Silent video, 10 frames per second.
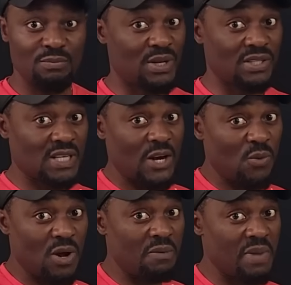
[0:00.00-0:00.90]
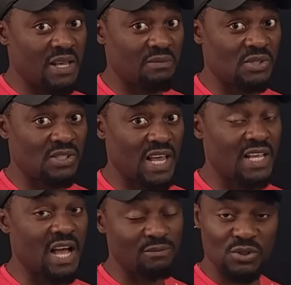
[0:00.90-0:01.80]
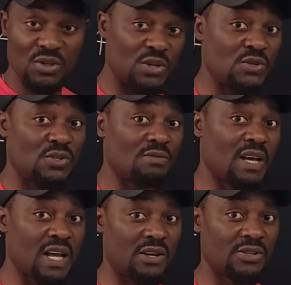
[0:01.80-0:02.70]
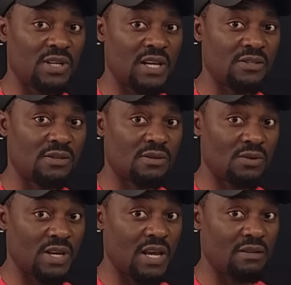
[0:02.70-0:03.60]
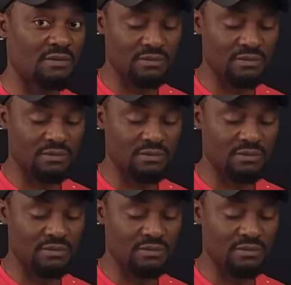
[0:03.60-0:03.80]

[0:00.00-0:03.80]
because I don't want to make a mistake, I'm just going to use my calculator. Okay,